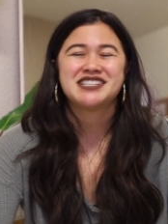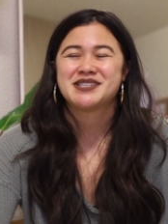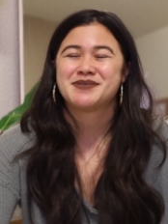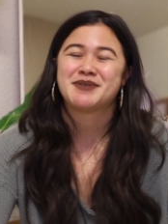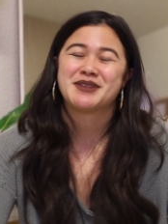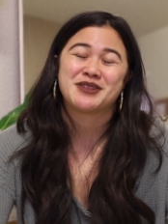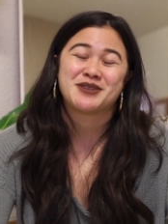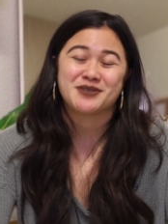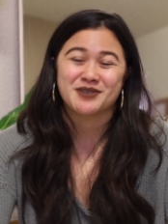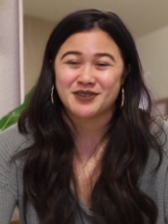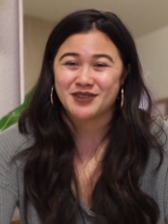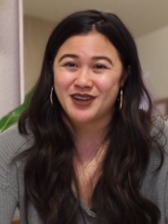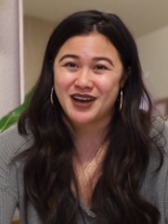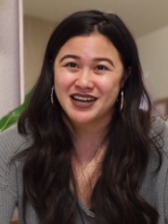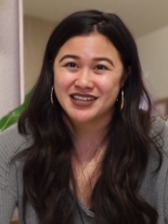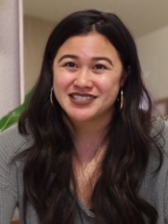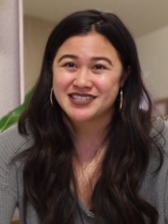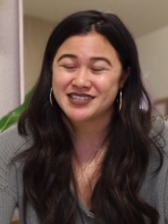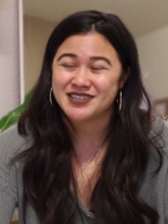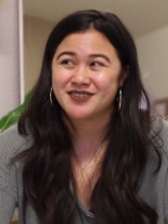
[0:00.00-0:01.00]
just been through a
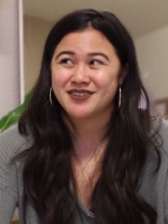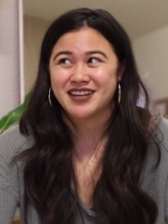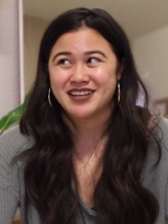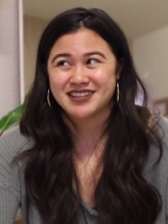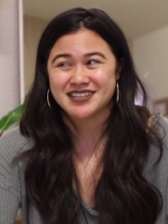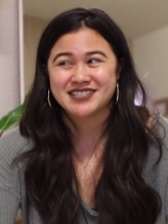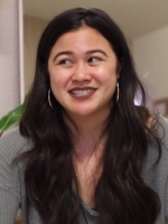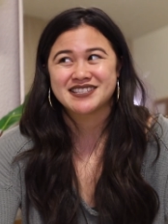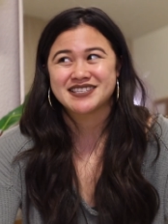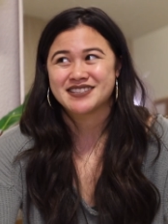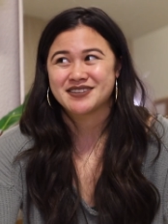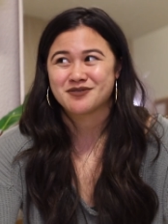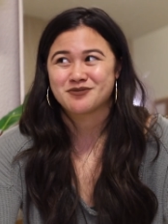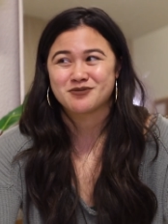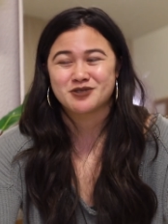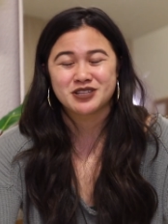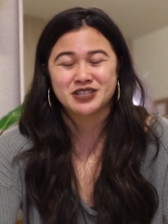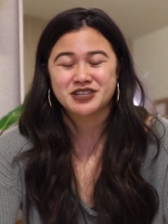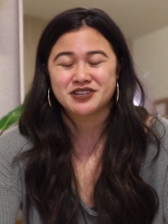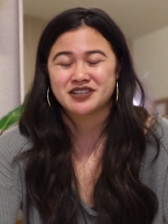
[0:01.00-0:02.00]
lot to know that this is a
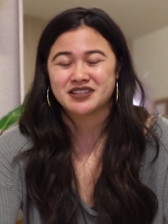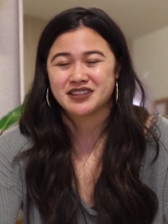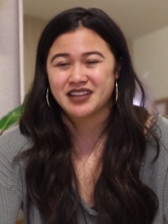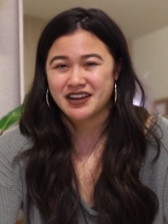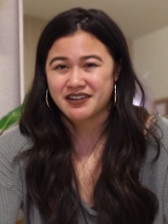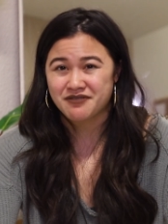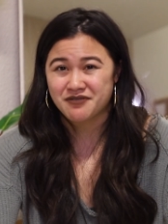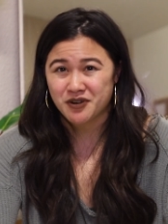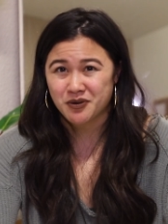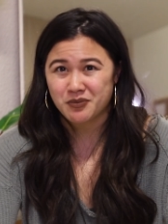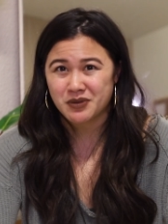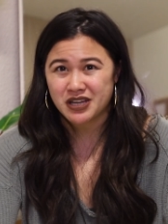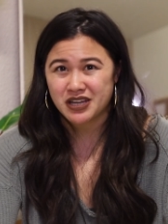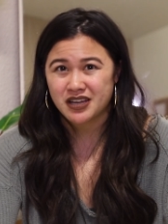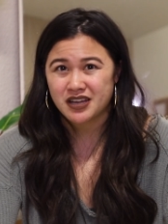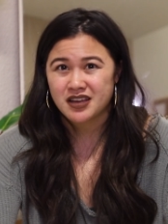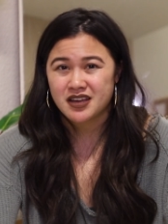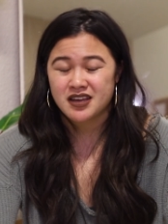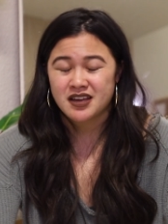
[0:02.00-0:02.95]
really good life for me.